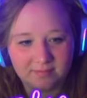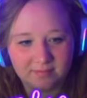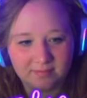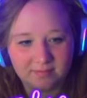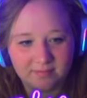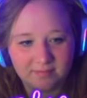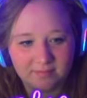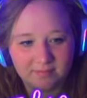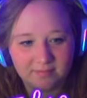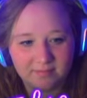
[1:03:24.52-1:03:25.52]
Wolfie?
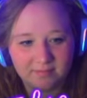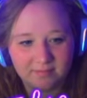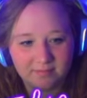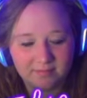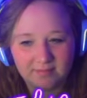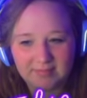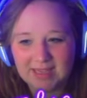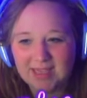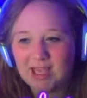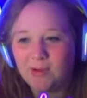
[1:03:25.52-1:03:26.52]

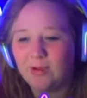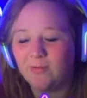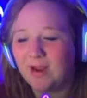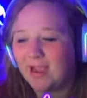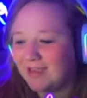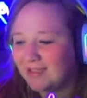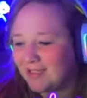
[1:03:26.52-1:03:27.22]
It went rags